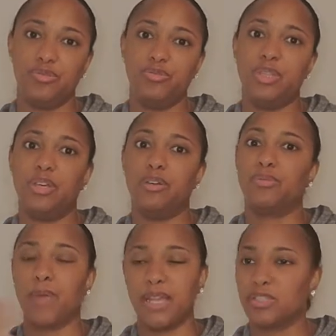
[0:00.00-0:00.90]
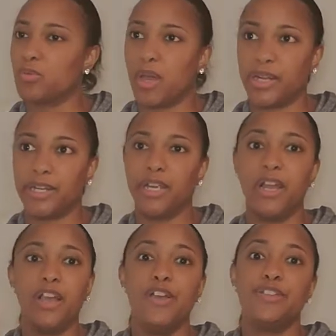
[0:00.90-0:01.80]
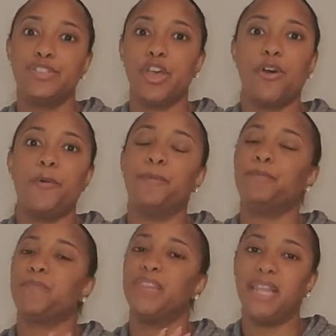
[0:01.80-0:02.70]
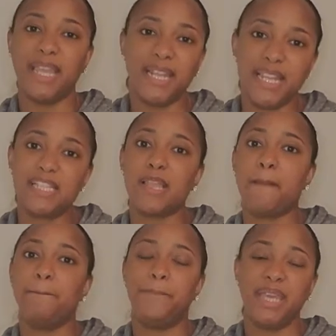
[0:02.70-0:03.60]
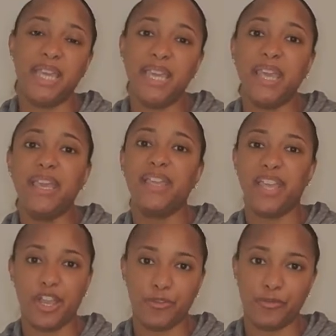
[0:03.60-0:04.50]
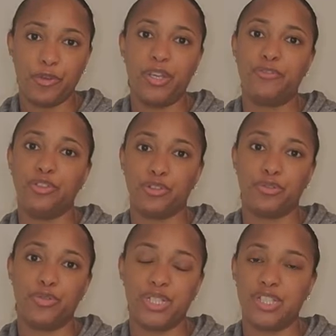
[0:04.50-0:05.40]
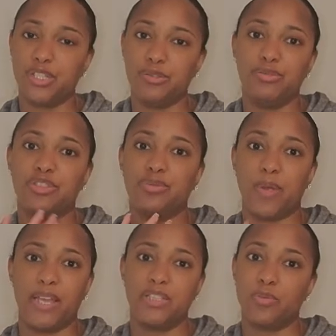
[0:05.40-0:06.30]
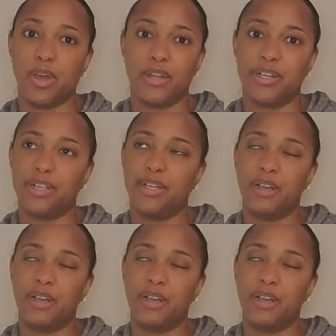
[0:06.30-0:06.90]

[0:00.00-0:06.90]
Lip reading: the rice water. So ladies, be careful if you're going to use the rice water.